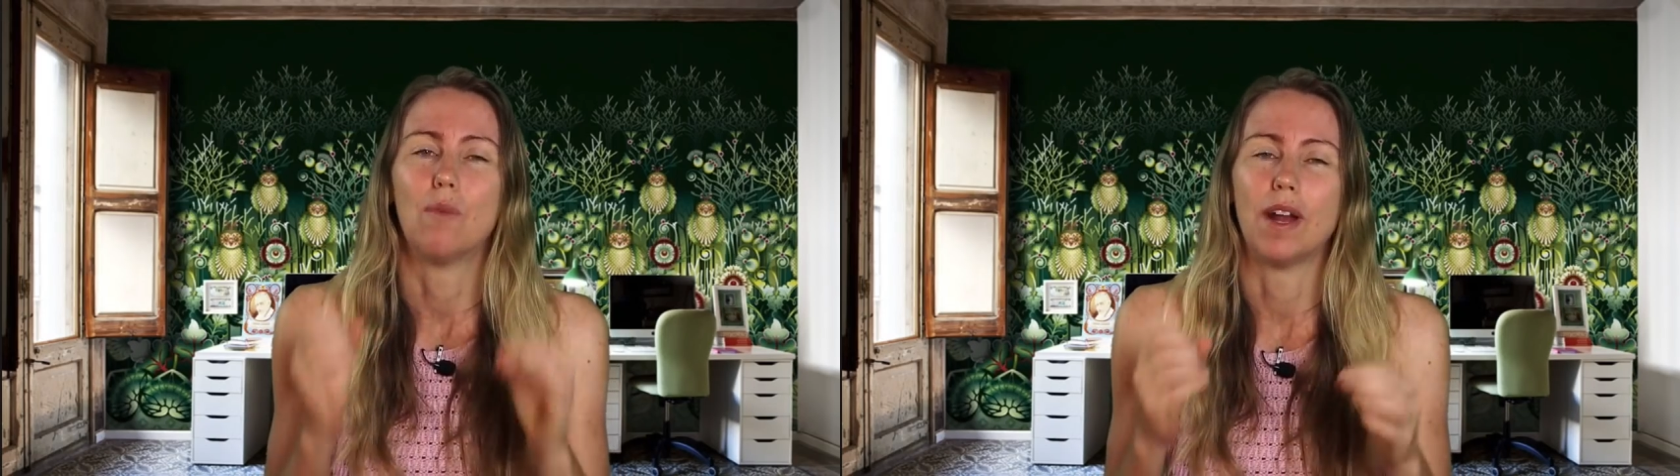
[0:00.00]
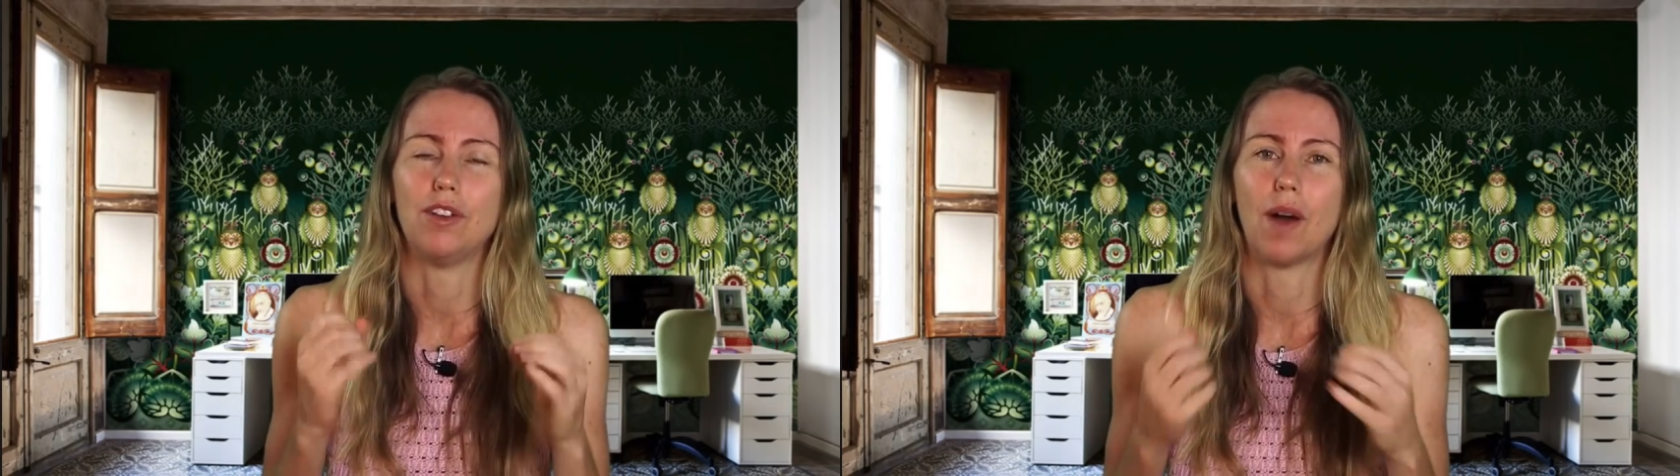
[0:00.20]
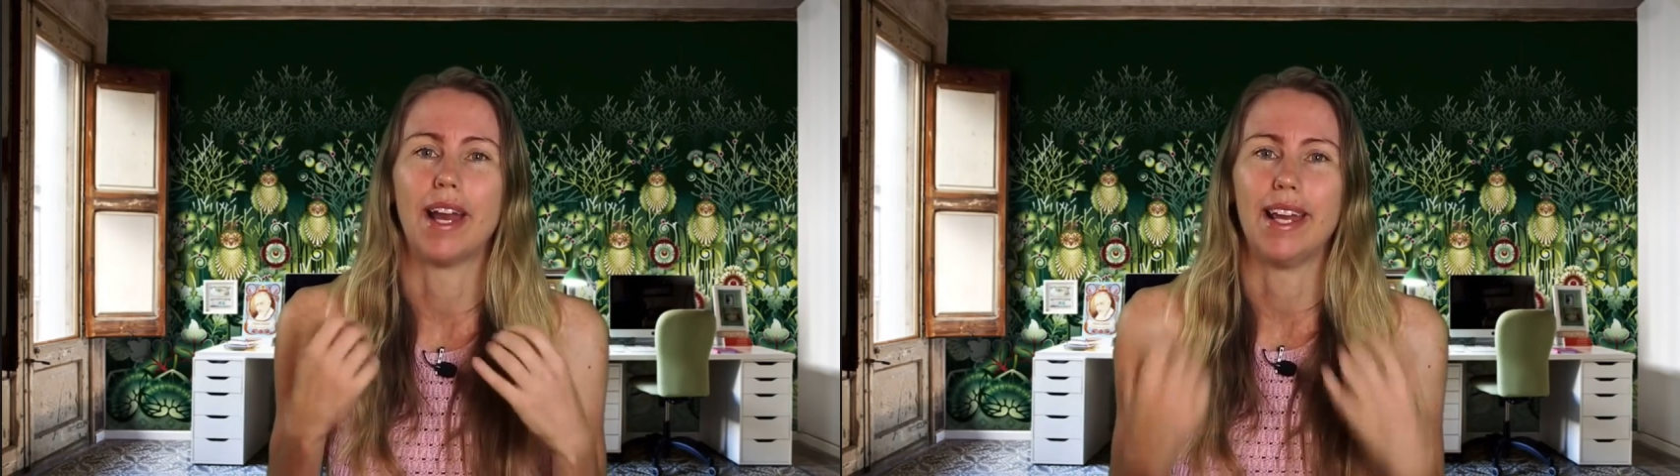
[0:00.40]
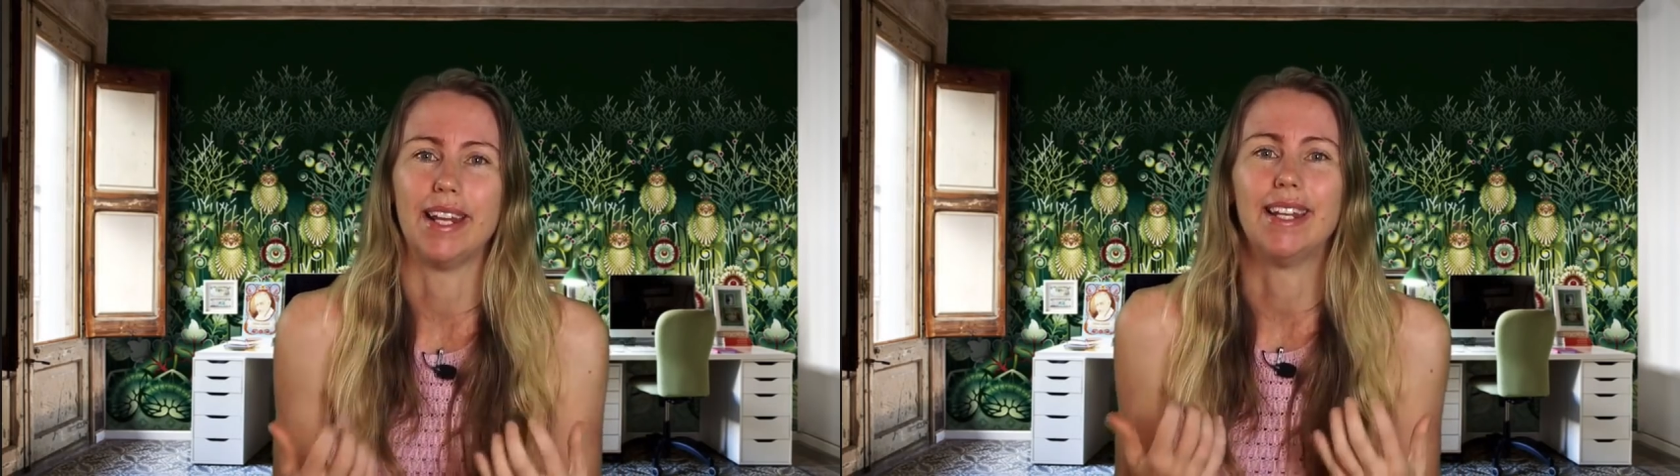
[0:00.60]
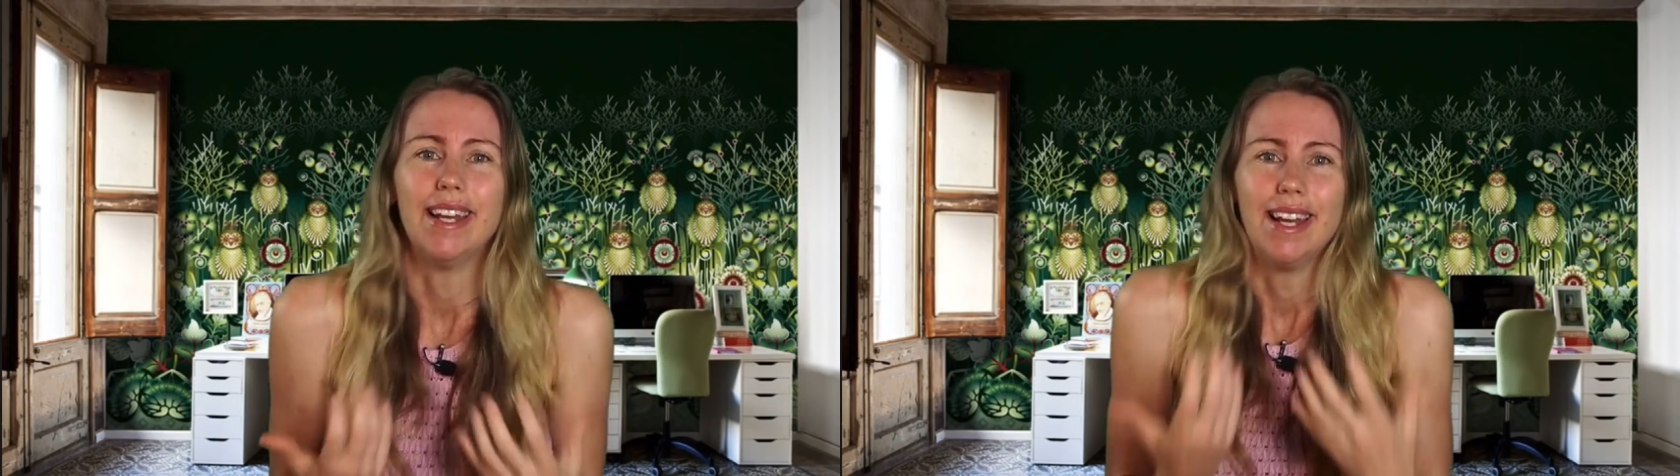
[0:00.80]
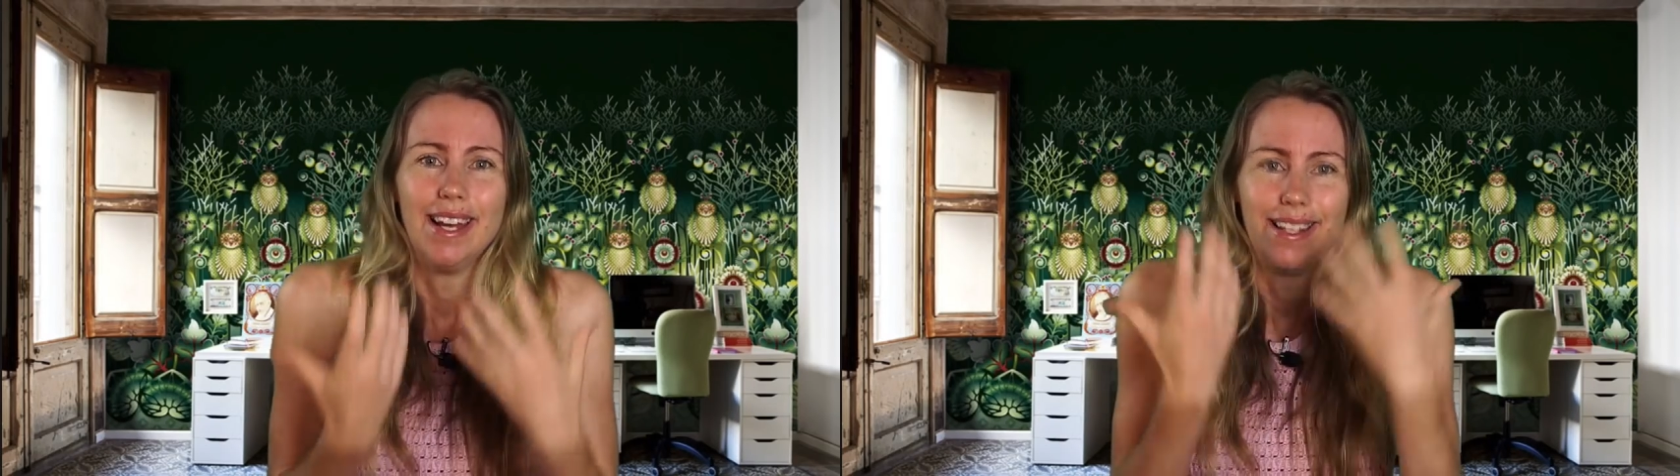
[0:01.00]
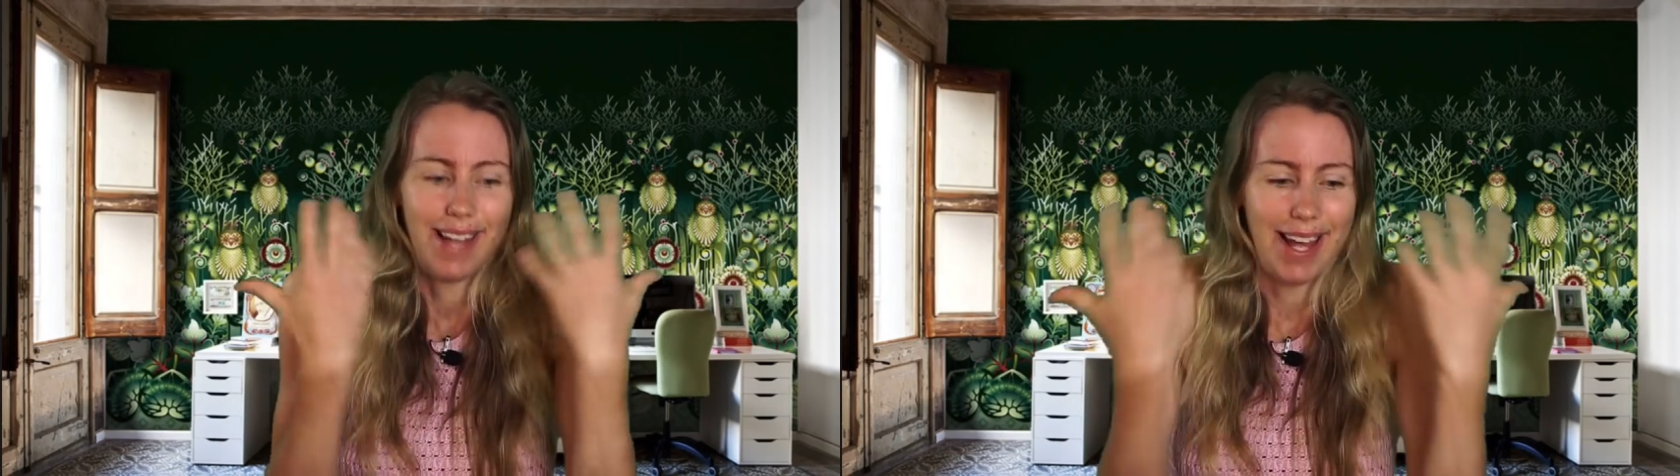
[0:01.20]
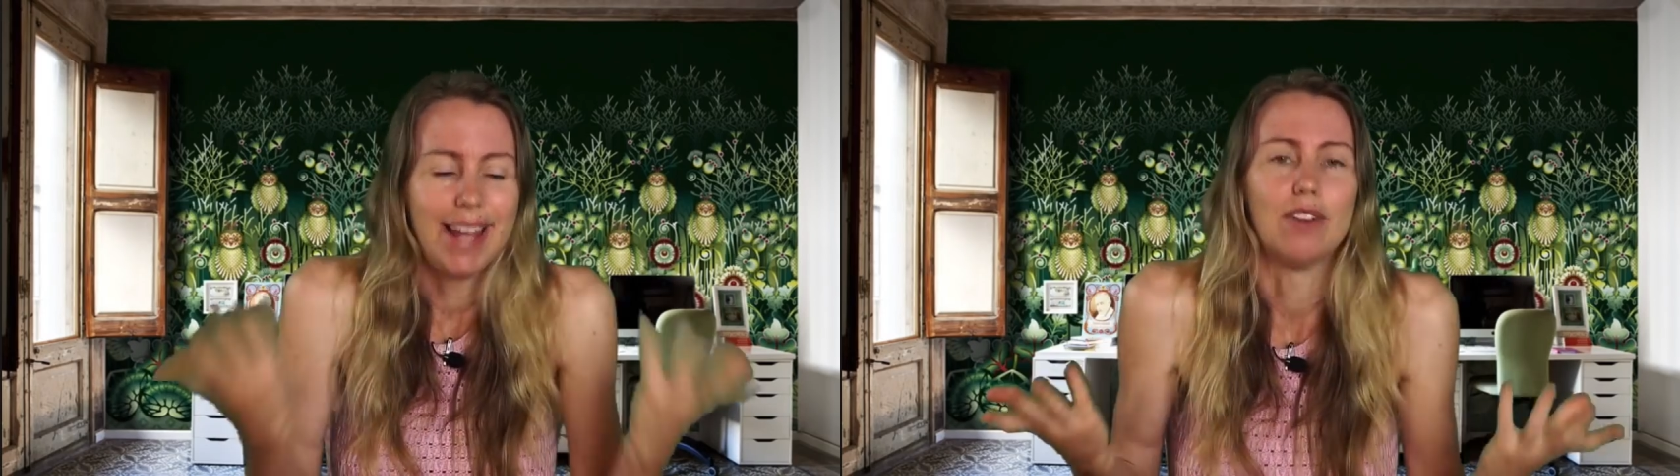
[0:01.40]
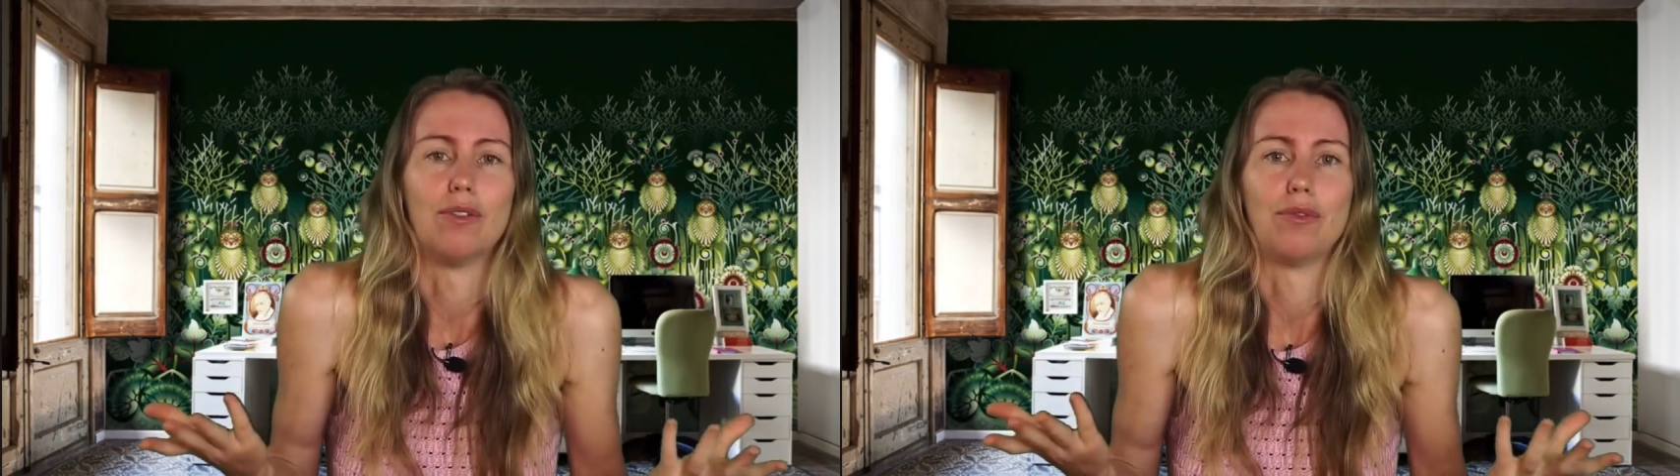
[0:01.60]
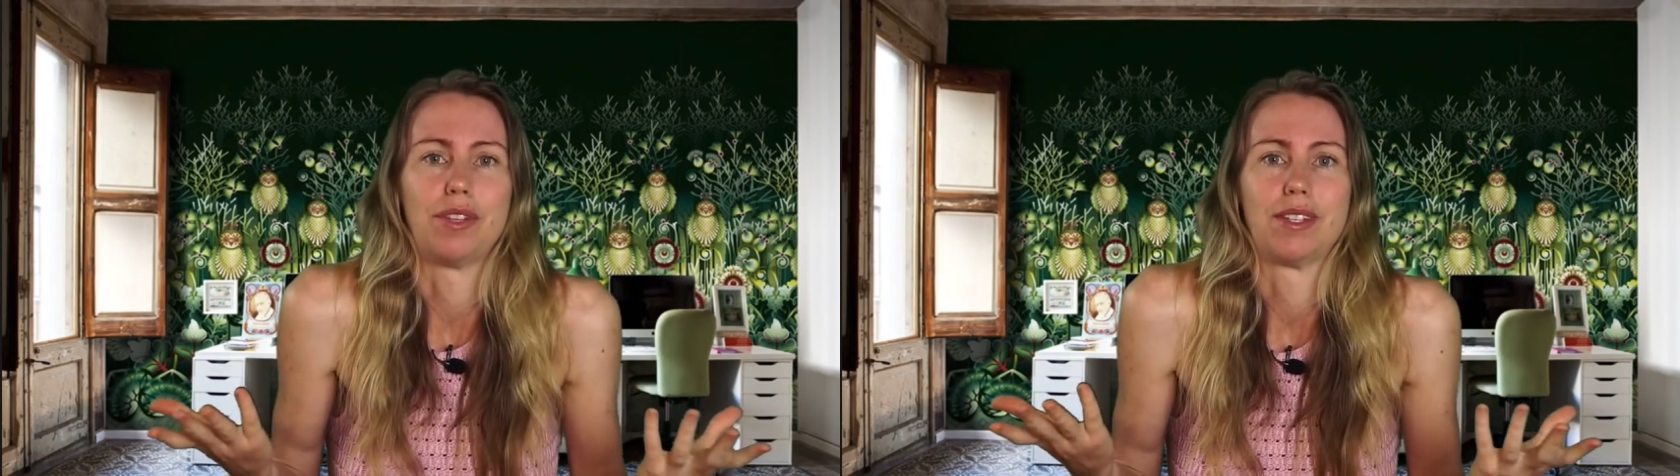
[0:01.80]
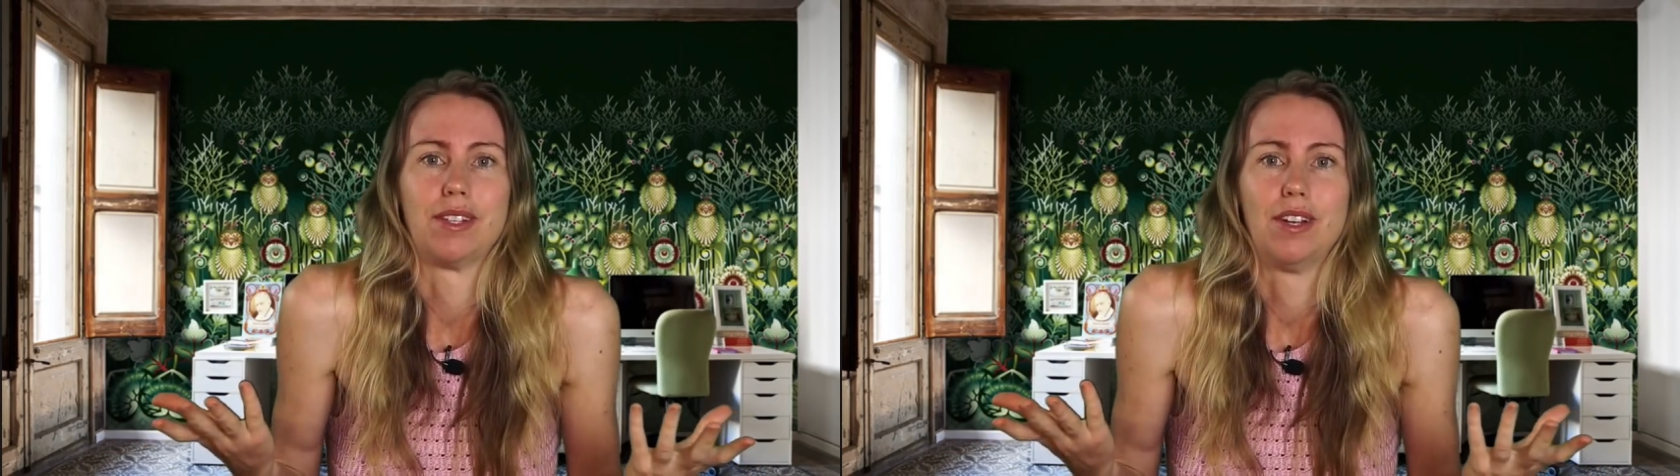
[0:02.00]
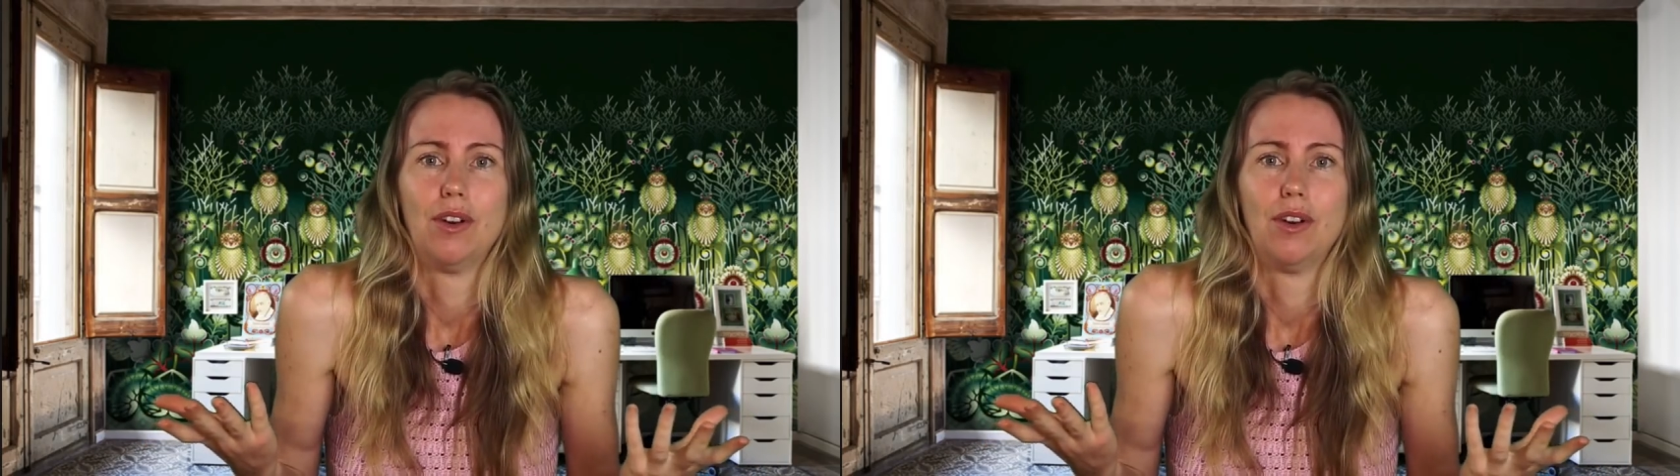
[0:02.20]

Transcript: when you are in heels,